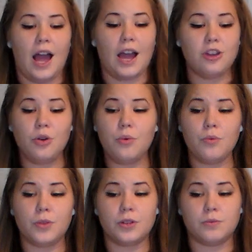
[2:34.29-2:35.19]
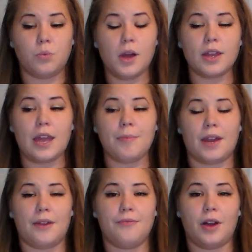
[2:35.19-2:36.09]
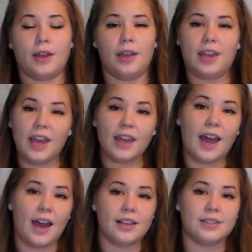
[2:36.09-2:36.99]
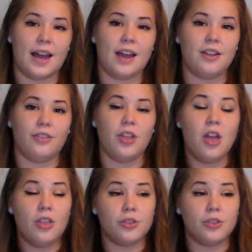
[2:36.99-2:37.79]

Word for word: I know there's one game that I fucking kick ass at and